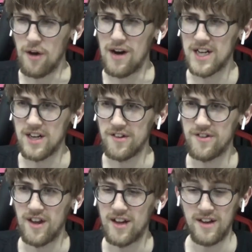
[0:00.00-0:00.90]
No, actually
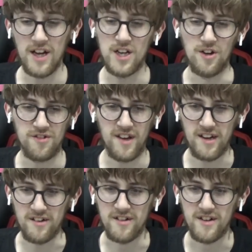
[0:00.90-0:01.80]
it's, it's actually our
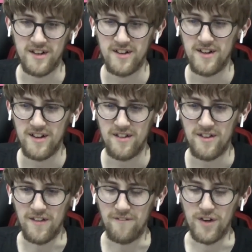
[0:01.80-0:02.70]
second,
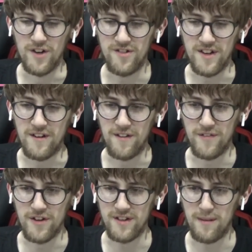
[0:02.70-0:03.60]
and the first scene of the
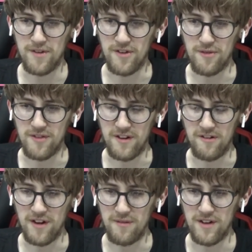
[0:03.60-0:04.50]
first episode was in a
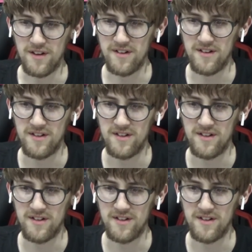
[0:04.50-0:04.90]
graveyard.